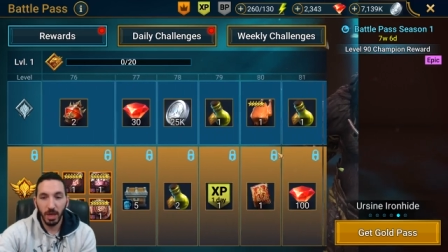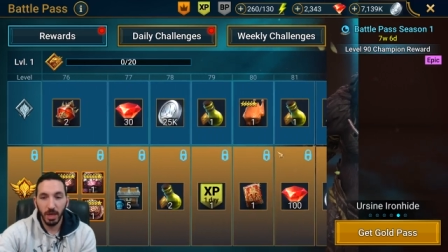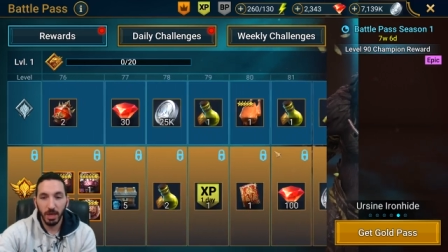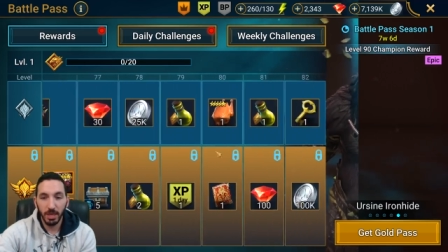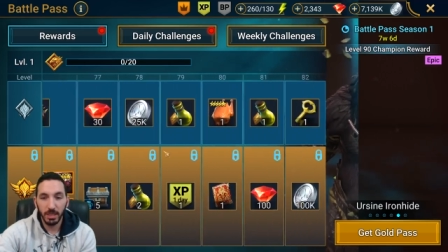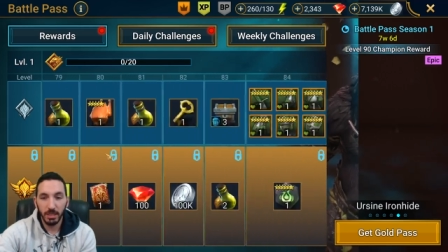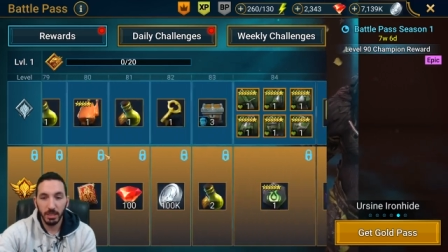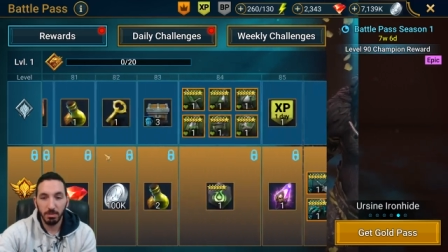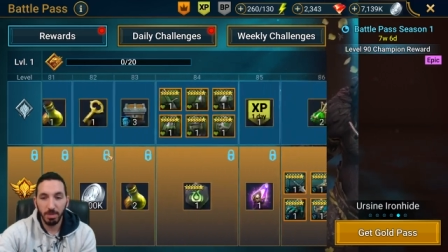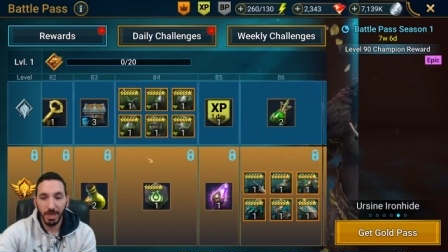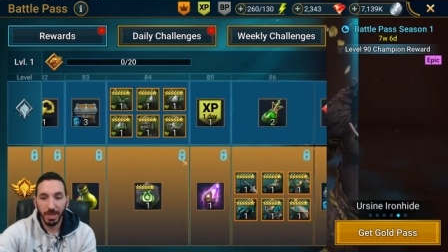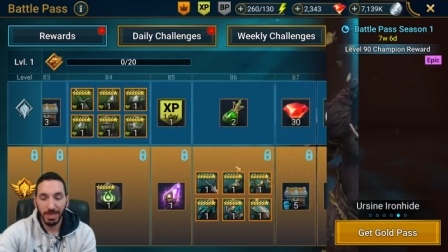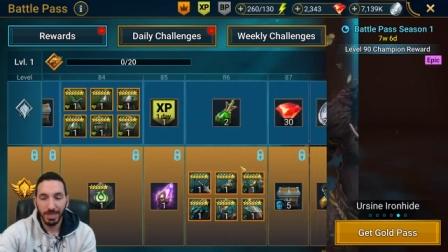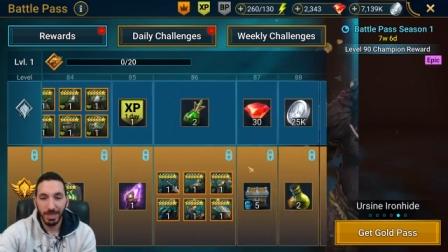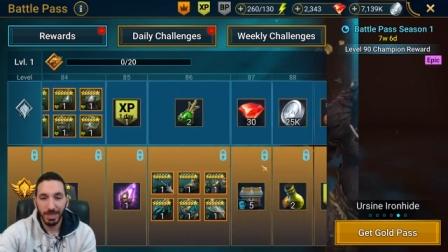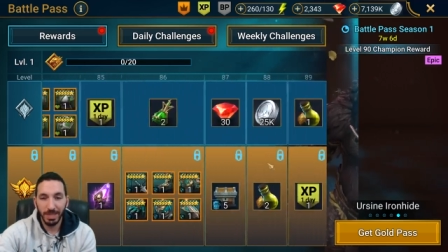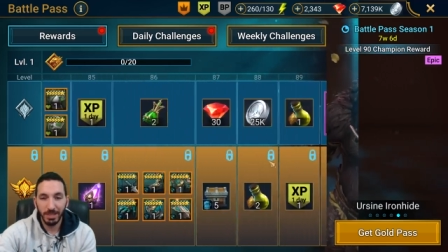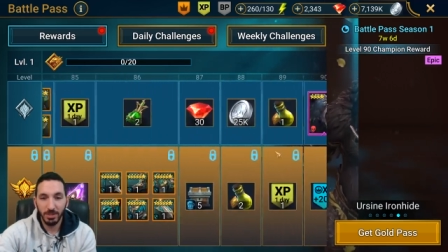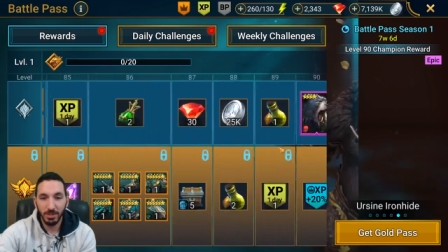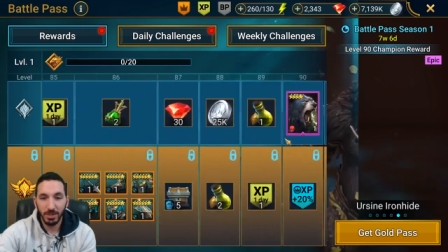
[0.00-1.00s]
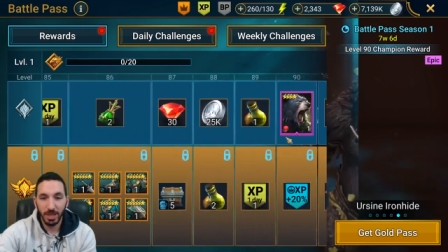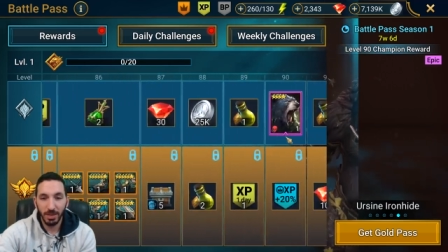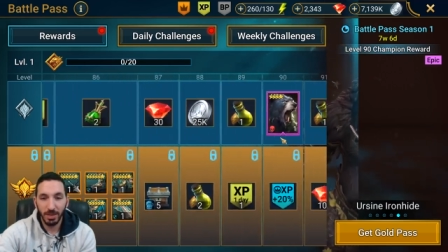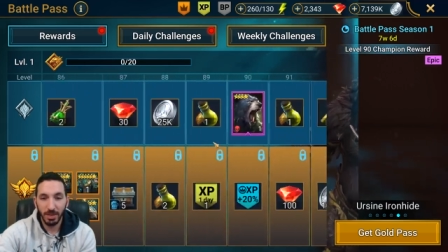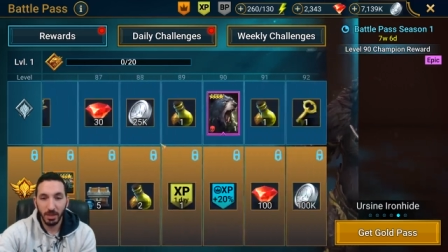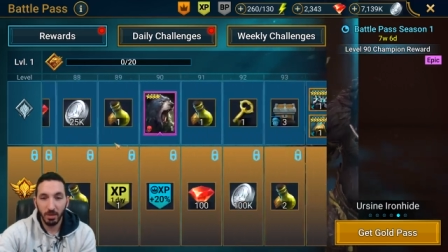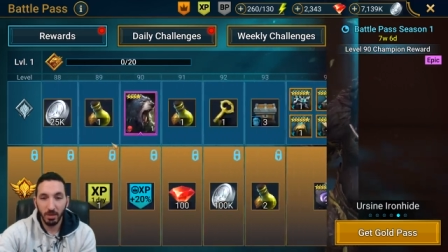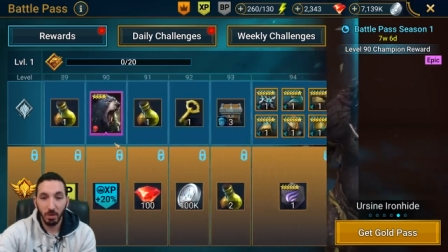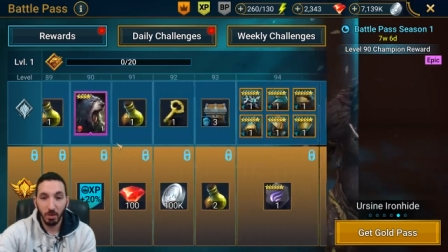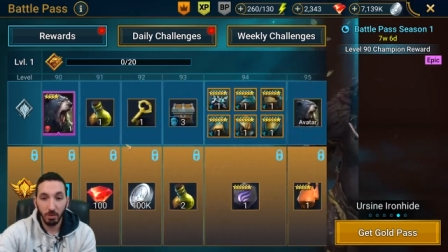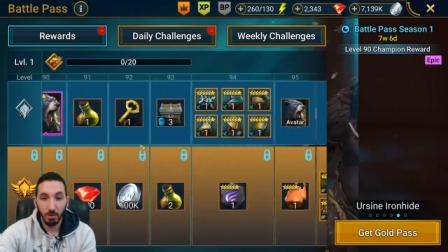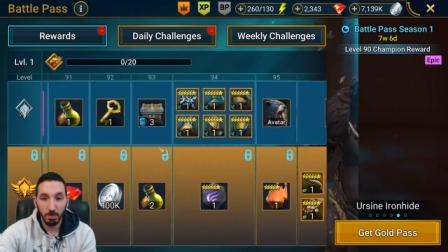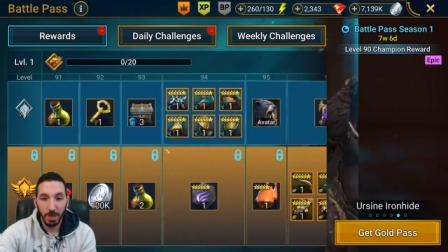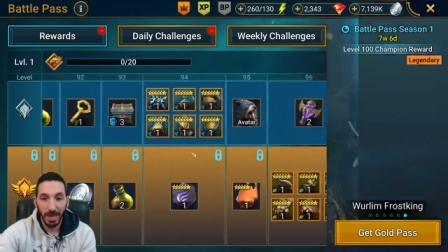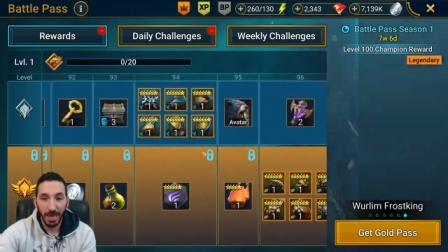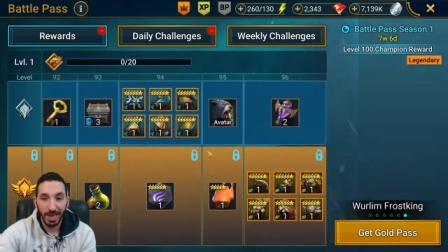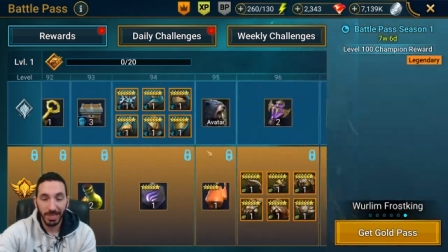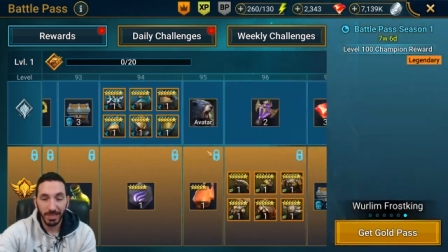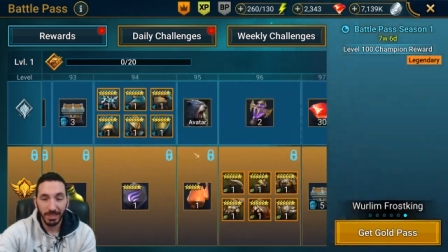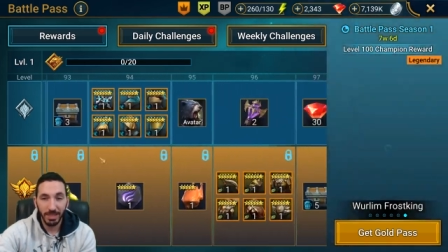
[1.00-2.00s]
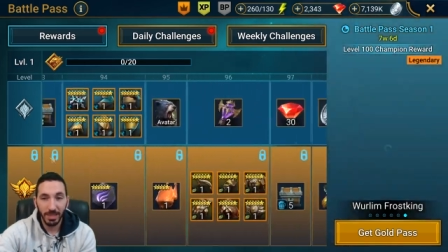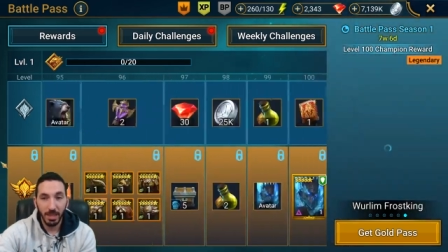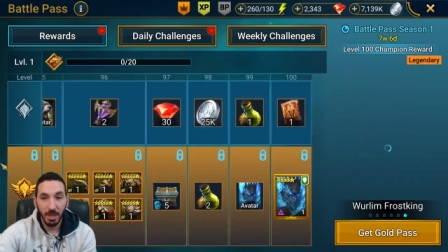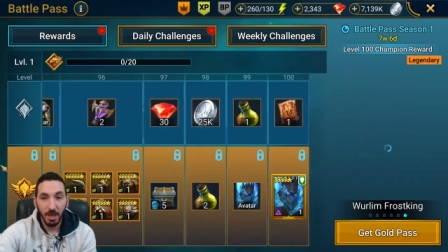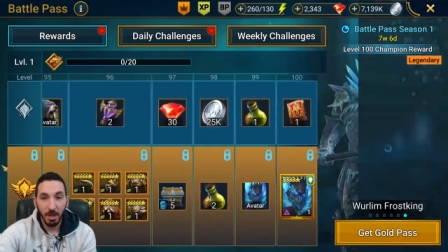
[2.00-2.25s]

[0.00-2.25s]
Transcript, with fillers: spending to get the gold pass,